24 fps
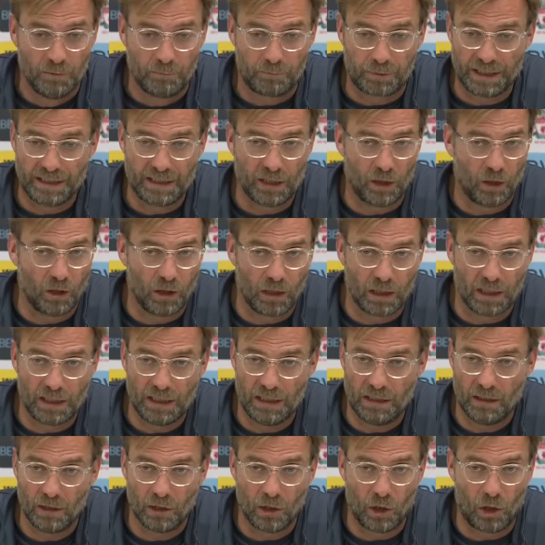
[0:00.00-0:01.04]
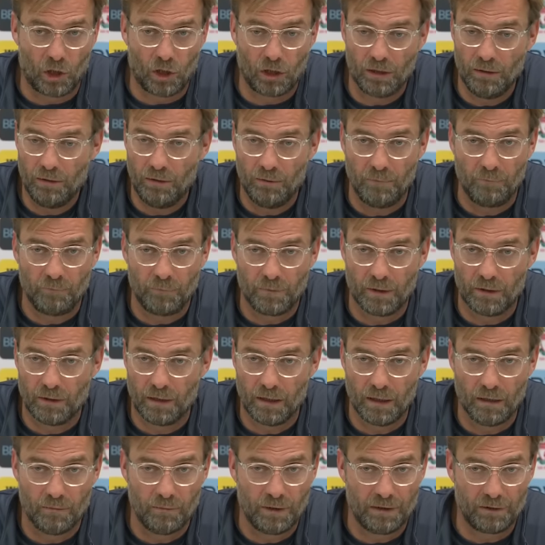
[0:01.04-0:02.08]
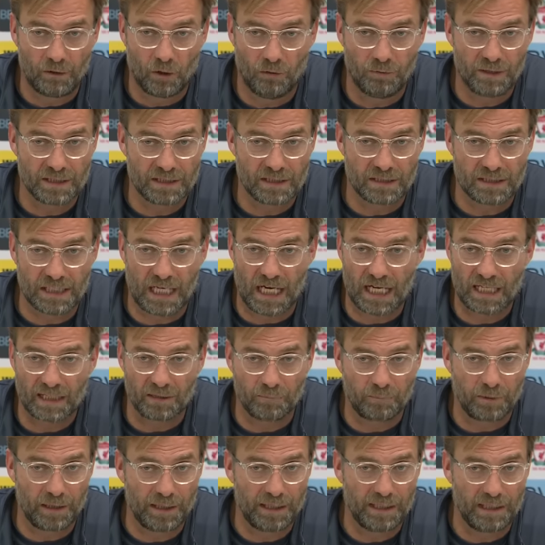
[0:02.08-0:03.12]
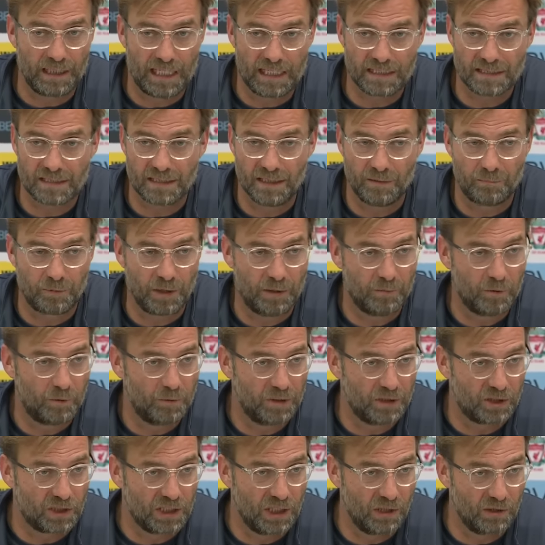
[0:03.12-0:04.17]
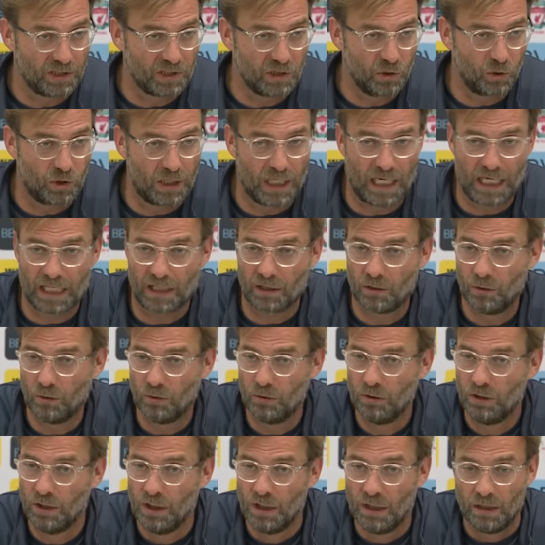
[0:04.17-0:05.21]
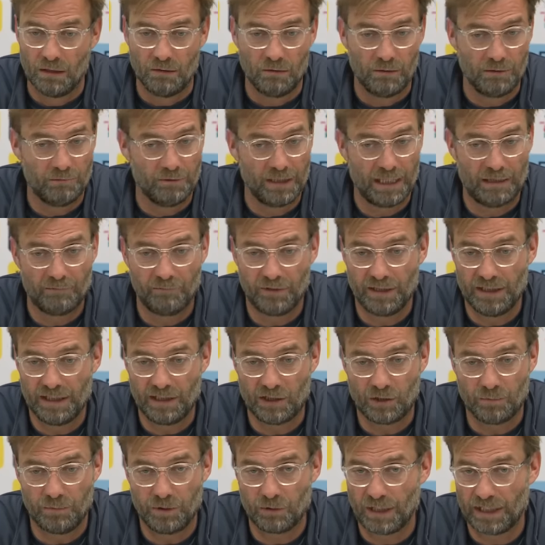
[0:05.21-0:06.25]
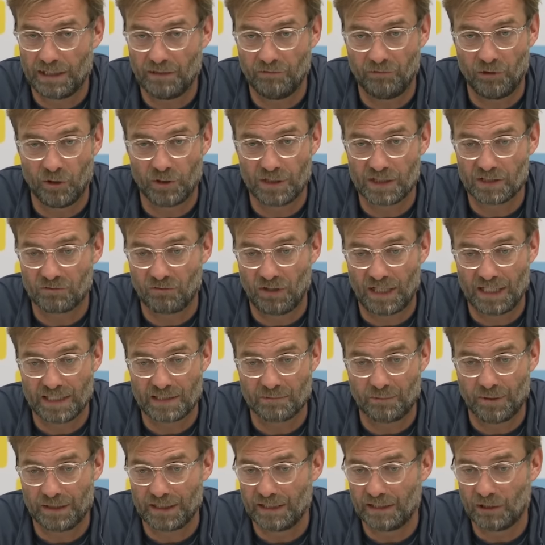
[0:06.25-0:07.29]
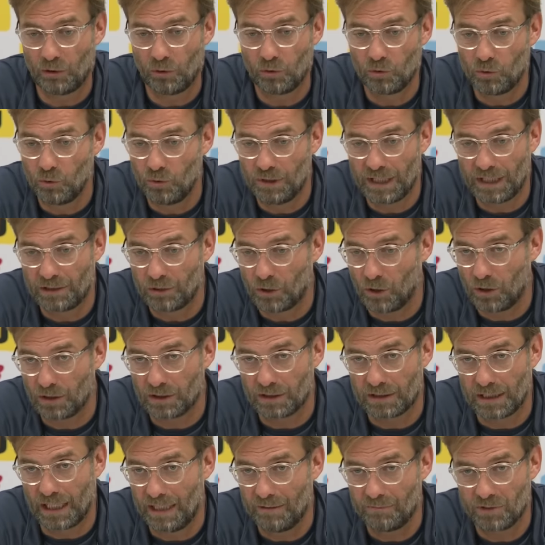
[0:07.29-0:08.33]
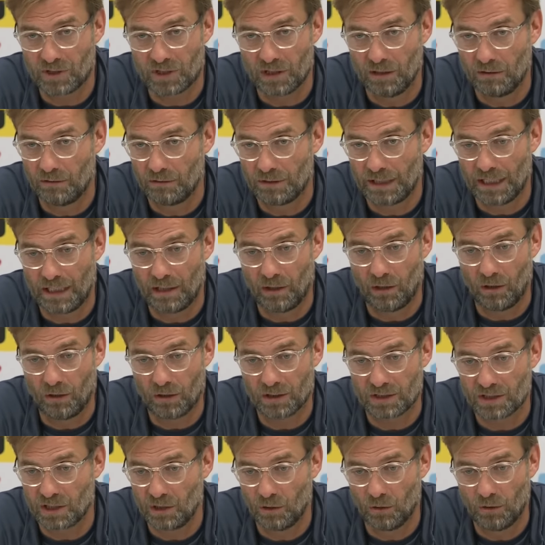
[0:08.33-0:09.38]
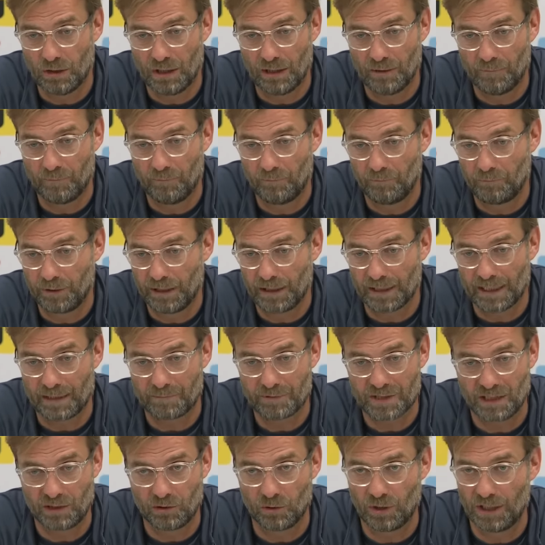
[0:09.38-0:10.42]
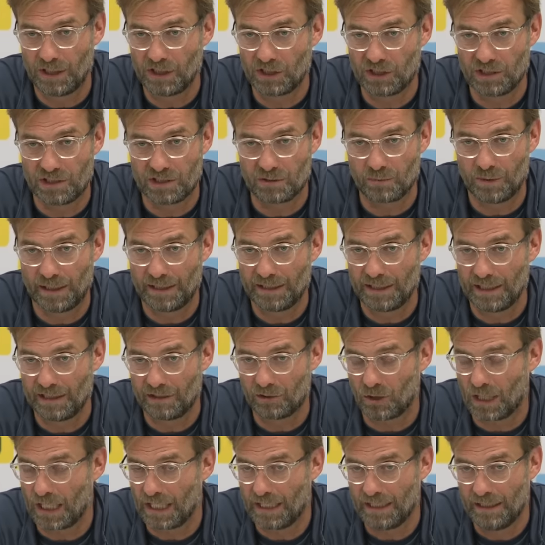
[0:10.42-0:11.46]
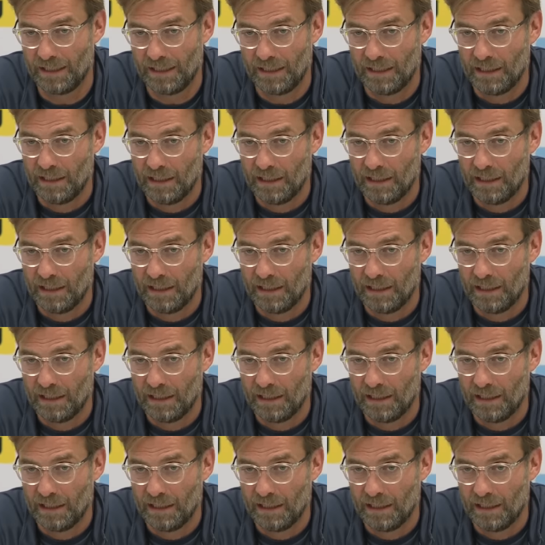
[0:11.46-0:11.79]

pretty early, long. Um, had always a target player last year, Ibrahimovic. Now it's Lukaku. We, we need to be ready for these fights, but they don't do that all the time. So there are also um, build-up situations when they try